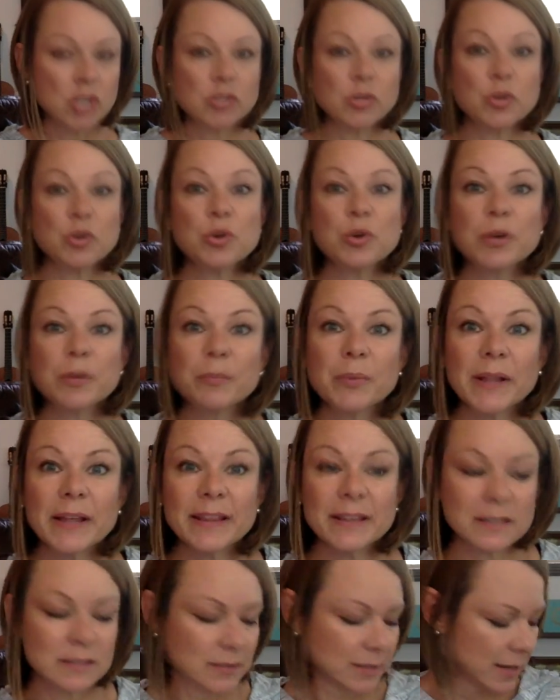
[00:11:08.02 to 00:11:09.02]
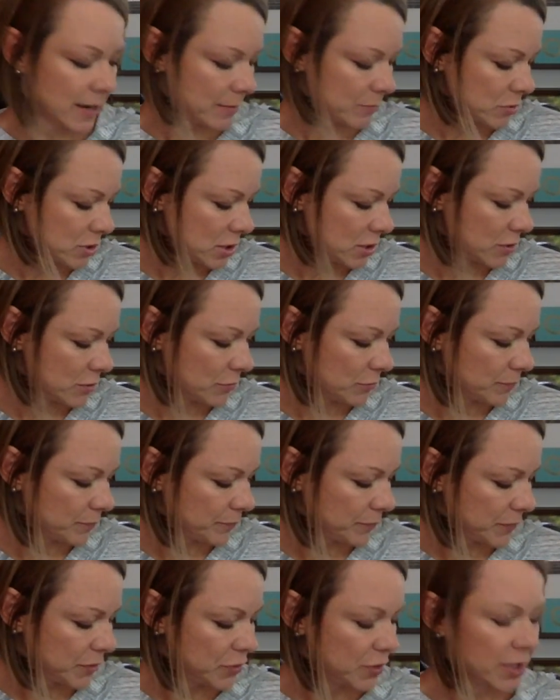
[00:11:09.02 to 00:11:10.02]
So you can play this game too.
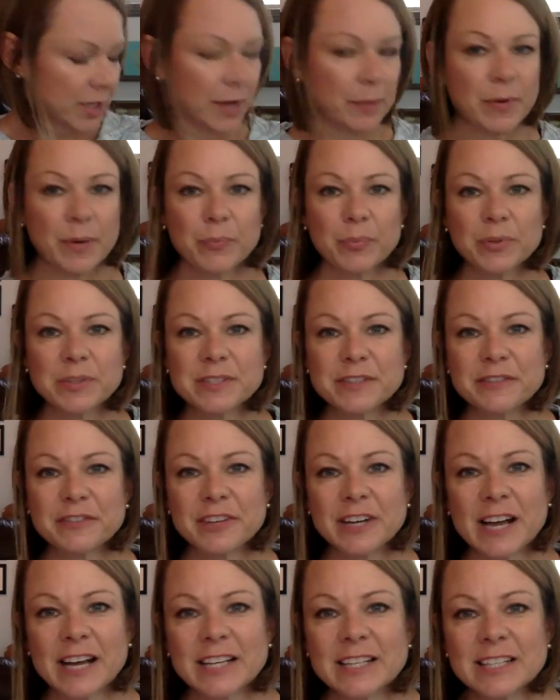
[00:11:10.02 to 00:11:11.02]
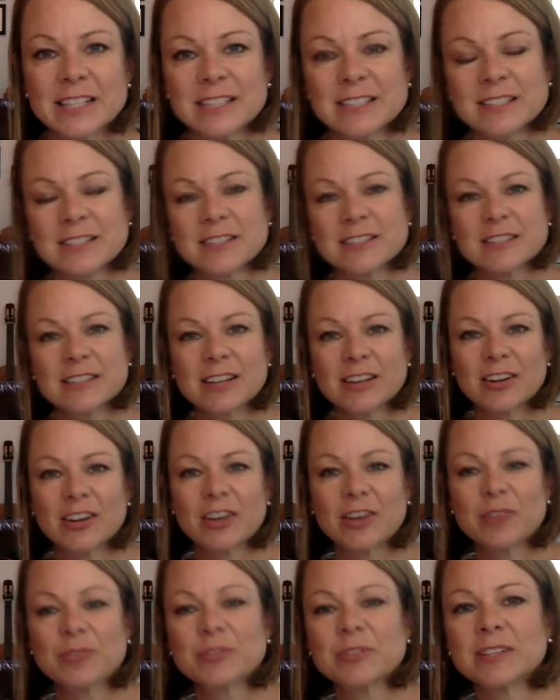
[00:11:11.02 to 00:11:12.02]
You can come up with different ideas and
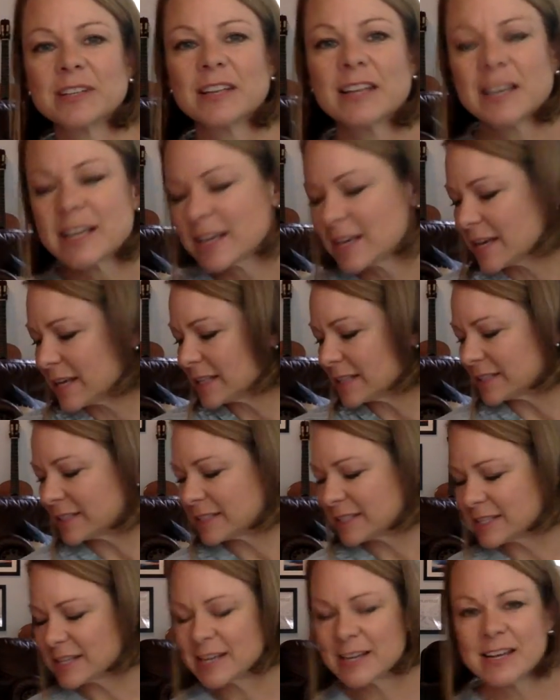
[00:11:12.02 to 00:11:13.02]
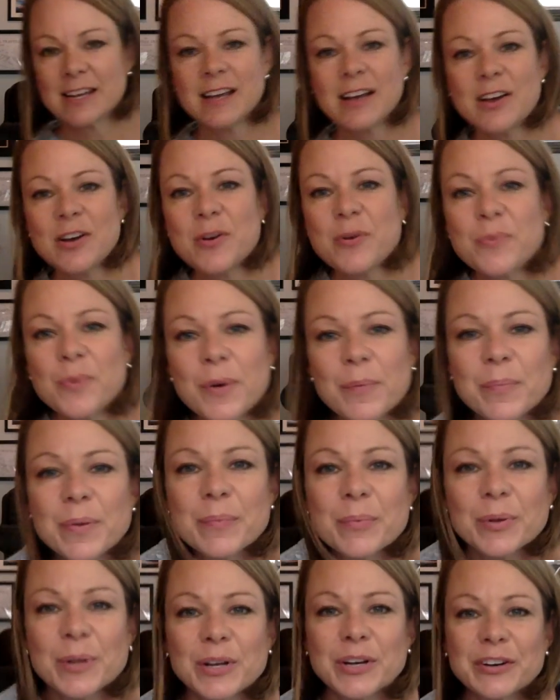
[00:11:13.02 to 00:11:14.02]
scenarios and, and see what
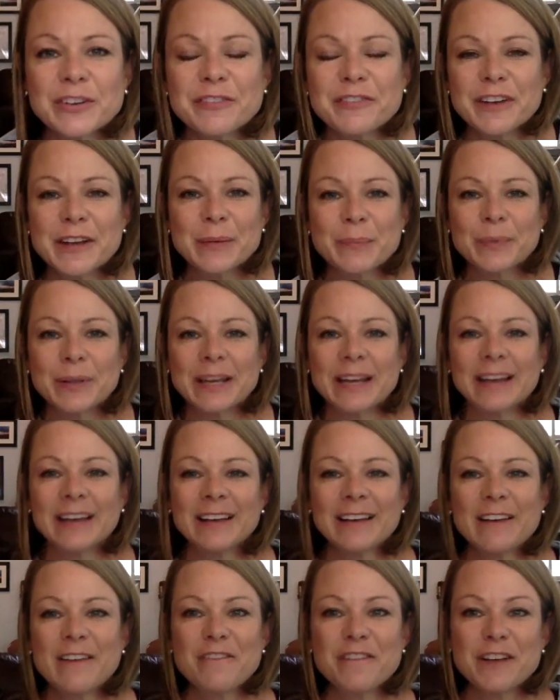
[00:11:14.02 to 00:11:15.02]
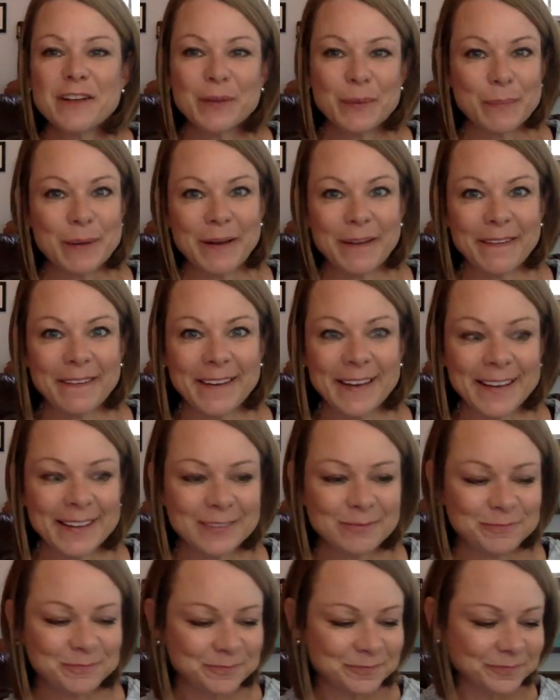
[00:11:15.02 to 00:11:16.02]
people in your family feel about
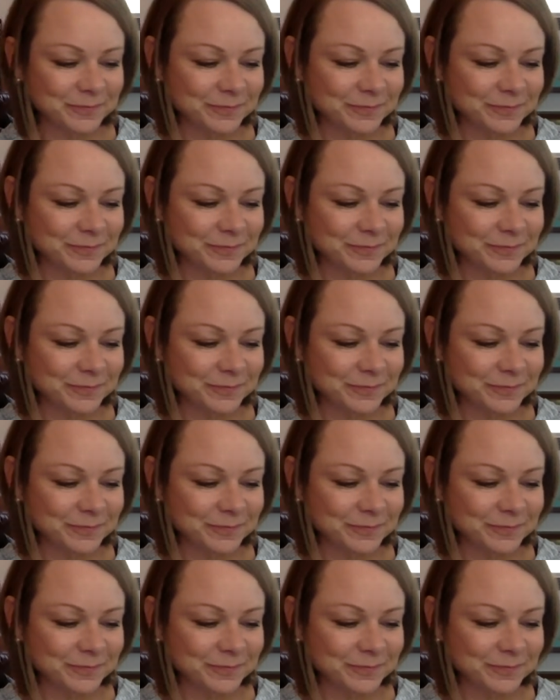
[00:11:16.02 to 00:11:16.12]
that.